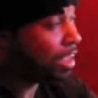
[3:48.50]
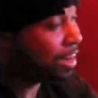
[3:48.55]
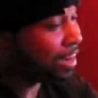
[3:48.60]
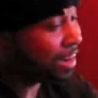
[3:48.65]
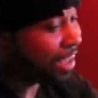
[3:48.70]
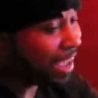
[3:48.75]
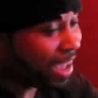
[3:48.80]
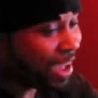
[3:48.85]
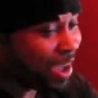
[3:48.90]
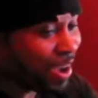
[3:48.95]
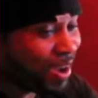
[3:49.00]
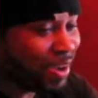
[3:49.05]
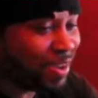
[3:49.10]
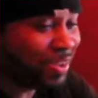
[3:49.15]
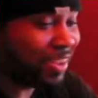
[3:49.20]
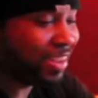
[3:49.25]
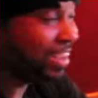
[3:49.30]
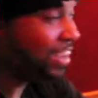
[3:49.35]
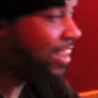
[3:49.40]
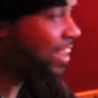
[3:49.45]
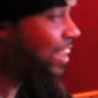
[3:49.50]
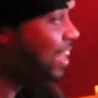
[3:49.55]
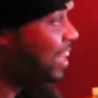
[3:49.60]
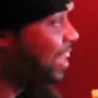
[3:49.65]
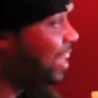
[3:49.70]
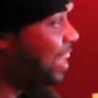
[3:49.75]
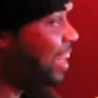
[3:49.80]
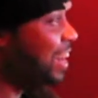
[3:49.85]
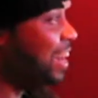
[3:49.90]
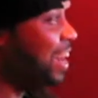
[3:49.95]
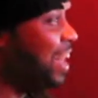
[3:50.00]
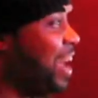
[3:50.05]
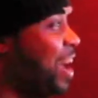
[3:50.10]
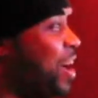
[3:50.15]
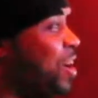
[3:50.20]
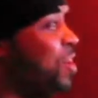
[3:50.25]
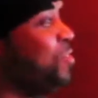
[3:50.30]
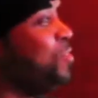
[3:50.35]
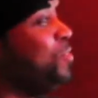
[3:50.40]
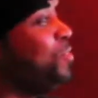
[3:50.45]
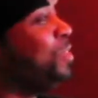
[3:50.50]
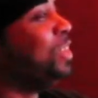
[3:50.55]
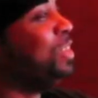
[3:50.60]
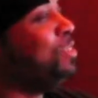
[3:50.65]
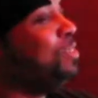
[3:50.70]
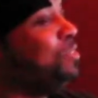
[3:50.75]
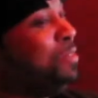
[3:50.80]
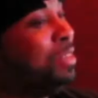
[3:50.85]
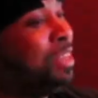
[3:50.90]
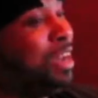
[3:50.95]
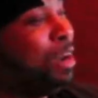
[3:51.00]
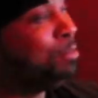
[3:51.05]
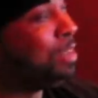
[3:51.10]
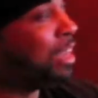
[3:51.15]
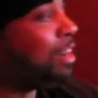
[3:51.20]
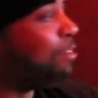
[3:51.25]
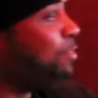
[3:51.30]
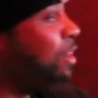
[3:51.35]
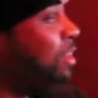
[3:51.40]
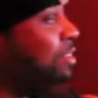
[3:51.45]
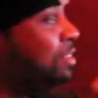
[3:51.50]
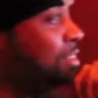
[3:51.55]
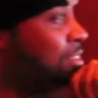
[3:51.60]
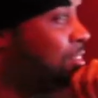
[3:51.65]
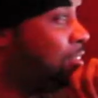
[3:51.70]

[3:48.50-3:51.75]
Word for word: now, and now, with the update of Reason